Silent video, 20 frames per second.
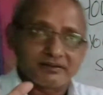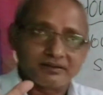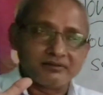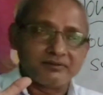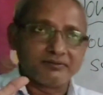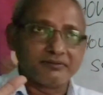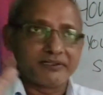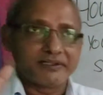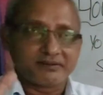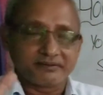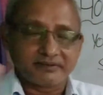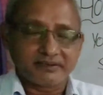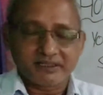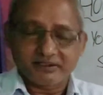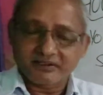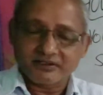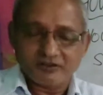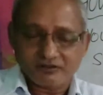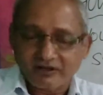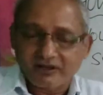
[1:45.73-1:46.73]
Well,
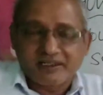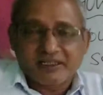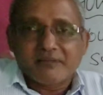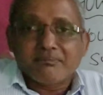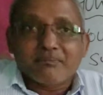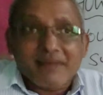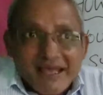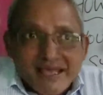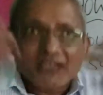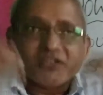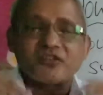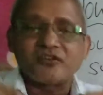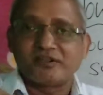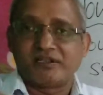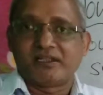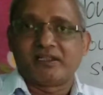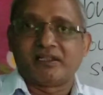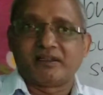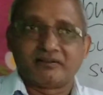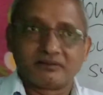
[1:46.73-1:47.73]
that's your
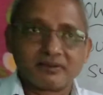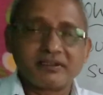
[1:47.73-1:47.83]
imagining.